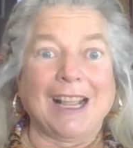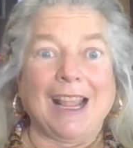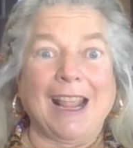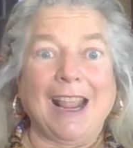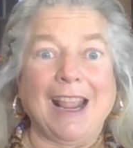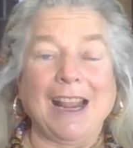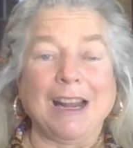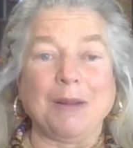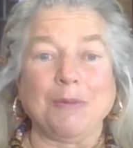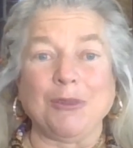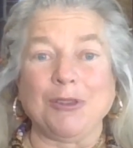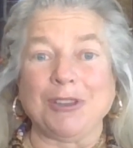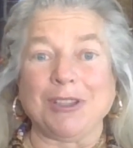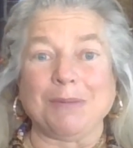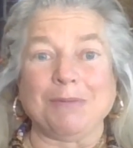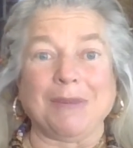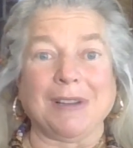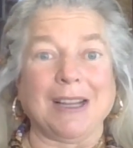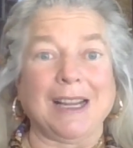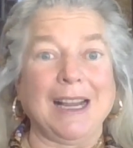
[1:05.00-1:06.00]
Animals
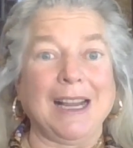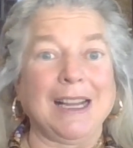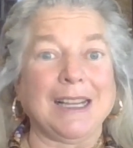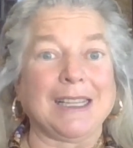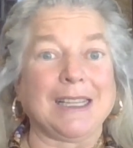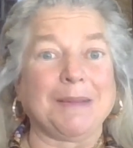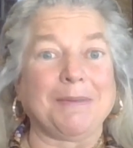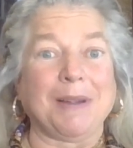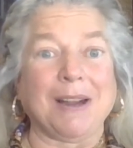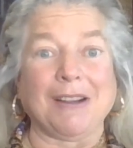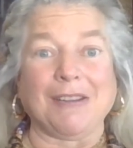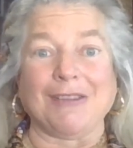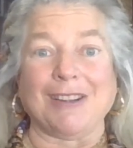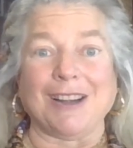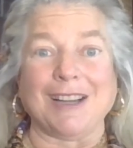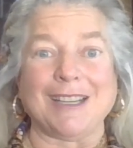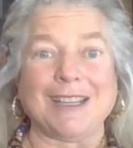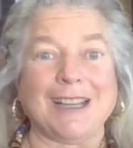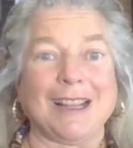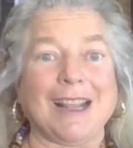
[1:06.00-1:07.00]
and plants and
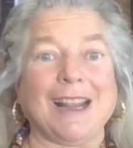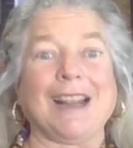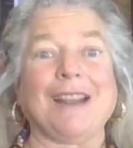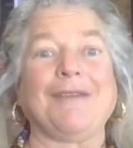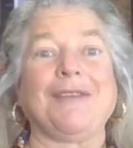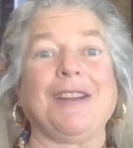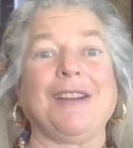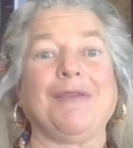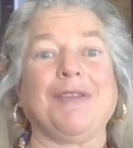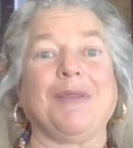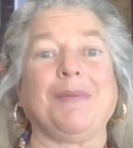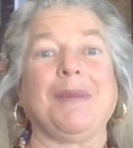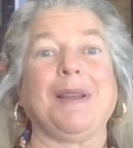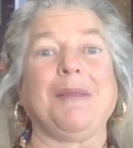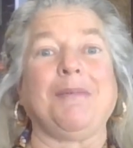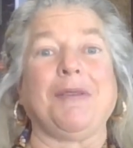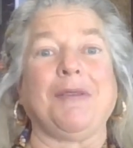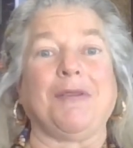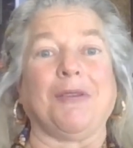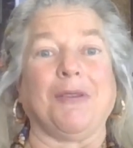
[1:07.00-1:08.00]
mycorrhiza that have never
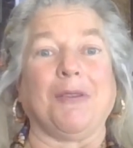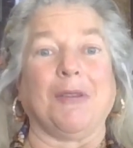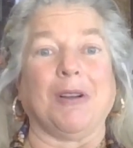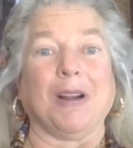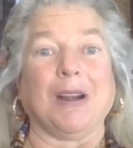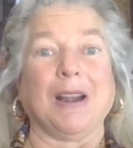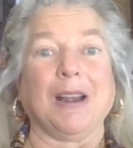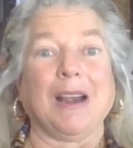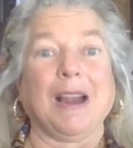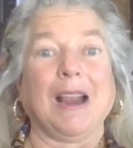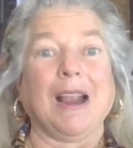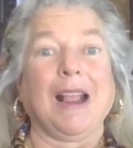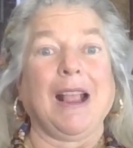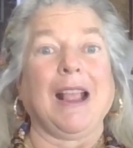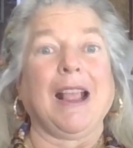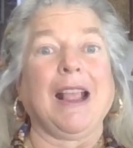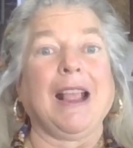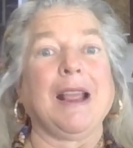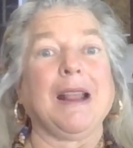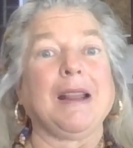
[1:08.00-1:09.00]
met before
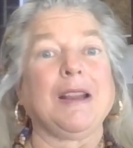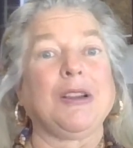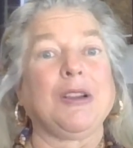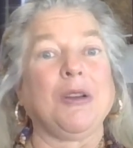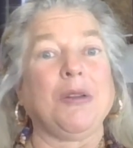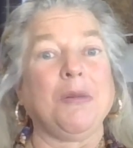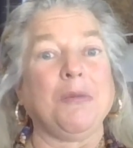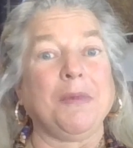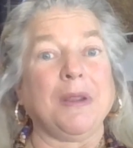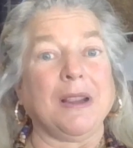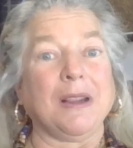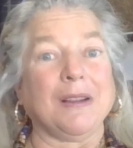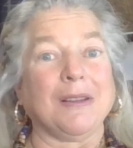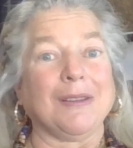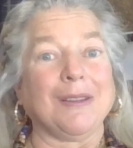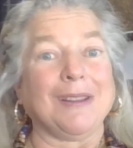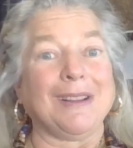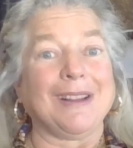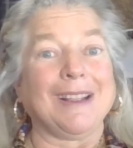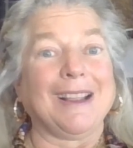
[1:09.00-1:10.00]
and
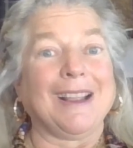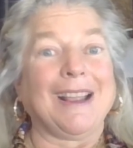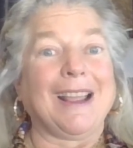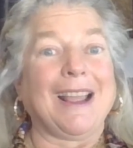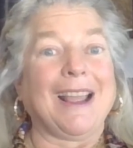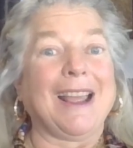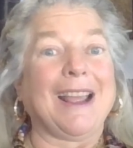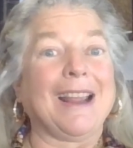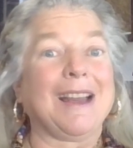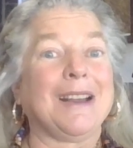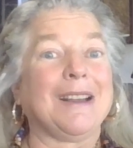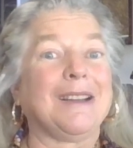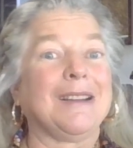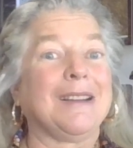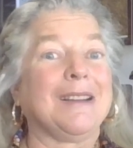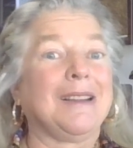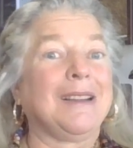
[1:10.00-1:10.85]
commingle and